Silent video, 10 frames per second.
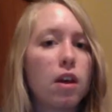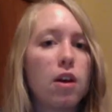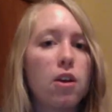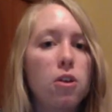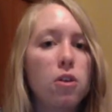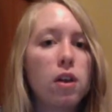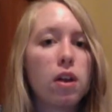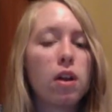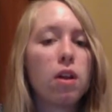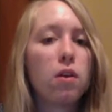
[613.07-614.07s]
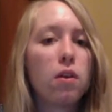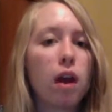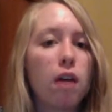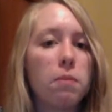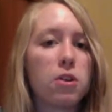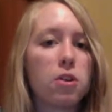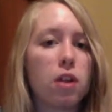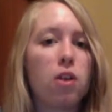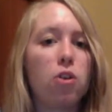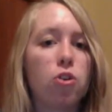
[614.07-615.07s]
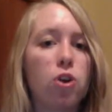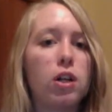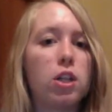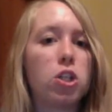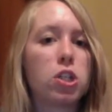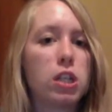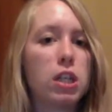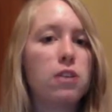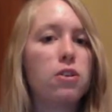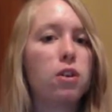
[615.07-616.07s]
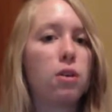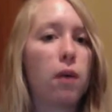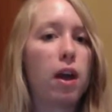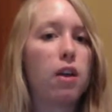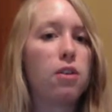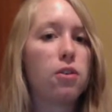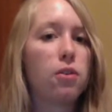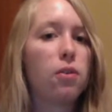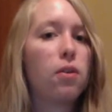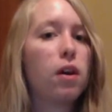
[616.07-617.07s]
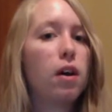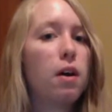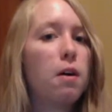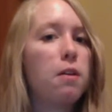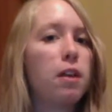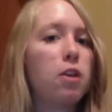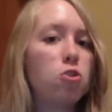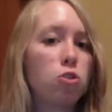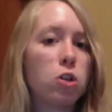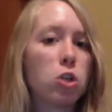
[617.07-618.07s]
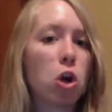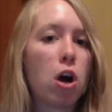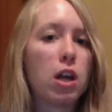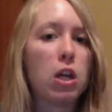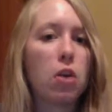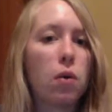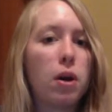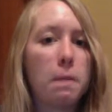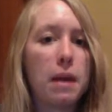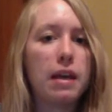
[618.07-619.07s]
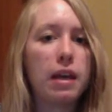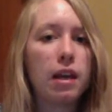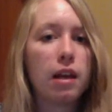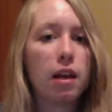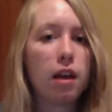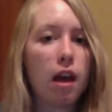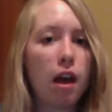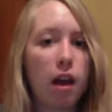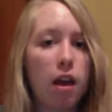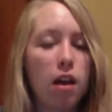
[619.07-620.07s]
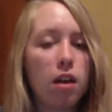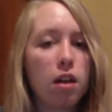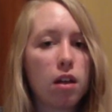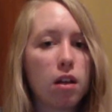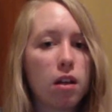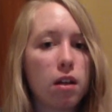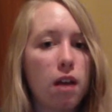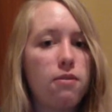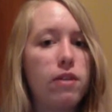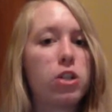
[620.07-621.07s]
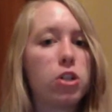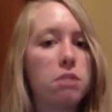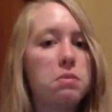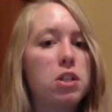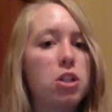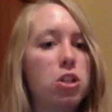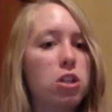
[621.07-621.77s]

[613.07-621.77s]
You can have a picture that you've drawn. It's just easier way to say you drew a drawing and you want to make it a vector image.